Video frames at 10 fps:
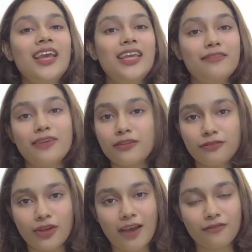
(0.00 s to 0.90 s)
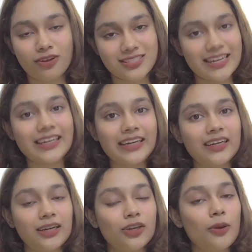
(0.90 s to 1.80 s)
even if you have not studied
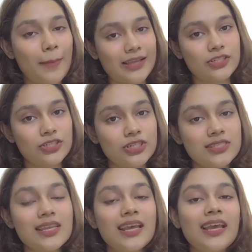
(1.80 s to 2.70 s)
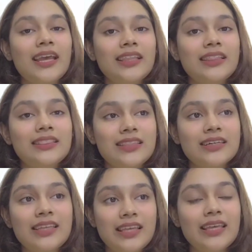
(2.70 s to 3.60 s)
it in your bachelor's.
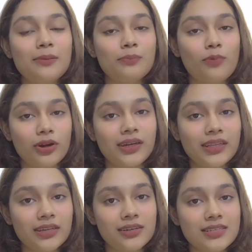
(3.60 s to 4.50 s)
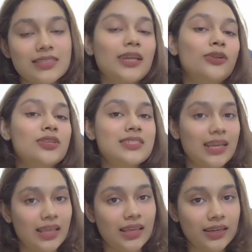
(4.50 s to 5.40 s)
The key important here is that you're
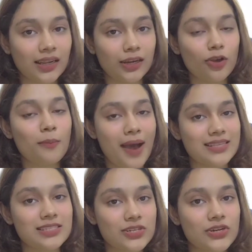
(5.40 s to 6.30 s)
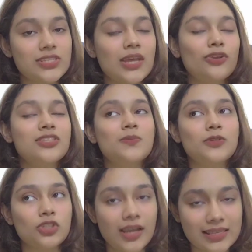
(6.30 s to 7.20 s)
studying it in your master's and you're
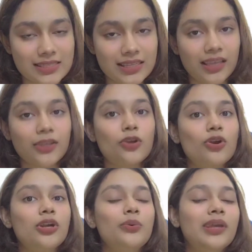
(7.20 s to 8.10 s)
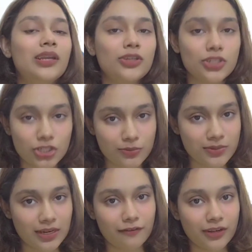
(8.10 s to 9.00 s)
specializing, you're doing
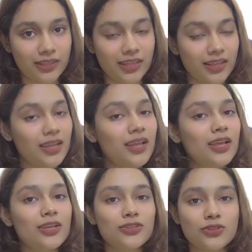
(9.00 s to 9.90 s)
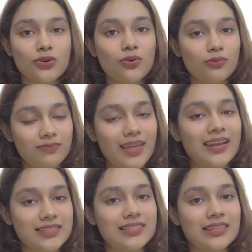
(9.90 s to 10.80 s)
internships and everything. So
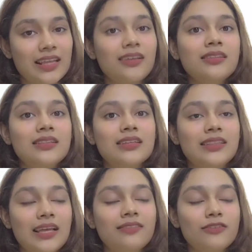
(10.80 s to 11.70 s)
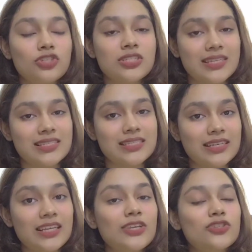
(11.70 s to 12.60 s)
that is the thing. The thing which is
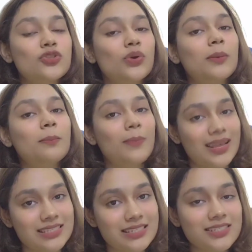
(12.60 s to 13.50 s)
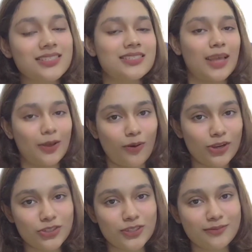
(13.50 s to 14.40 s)
necessary is doing master's in
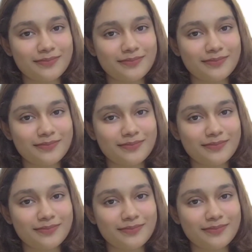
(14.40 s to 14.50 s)
psychology.